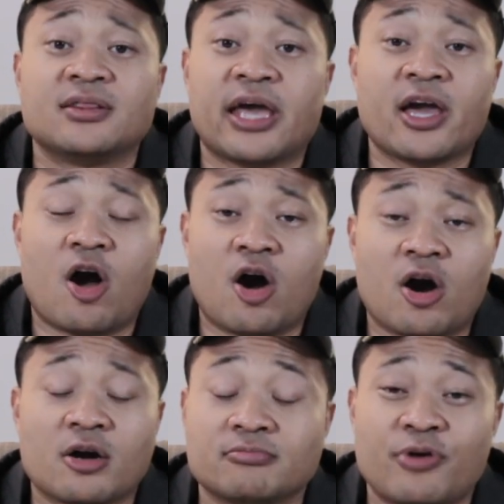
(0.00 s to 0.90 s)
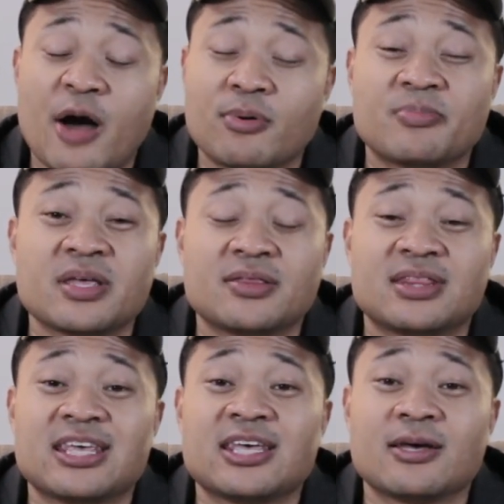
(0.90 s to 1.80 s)
They are probably
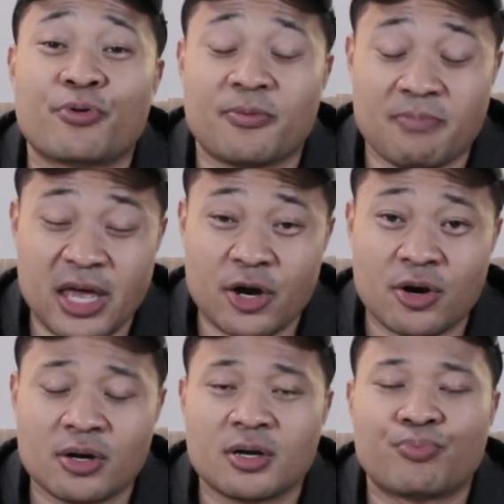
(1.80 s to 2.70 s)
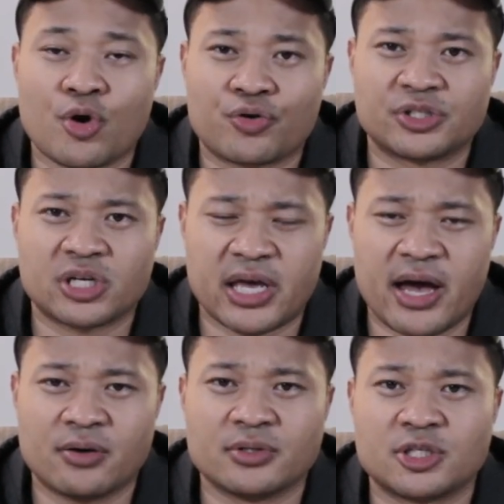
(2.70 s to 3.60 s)
the premier brokerage account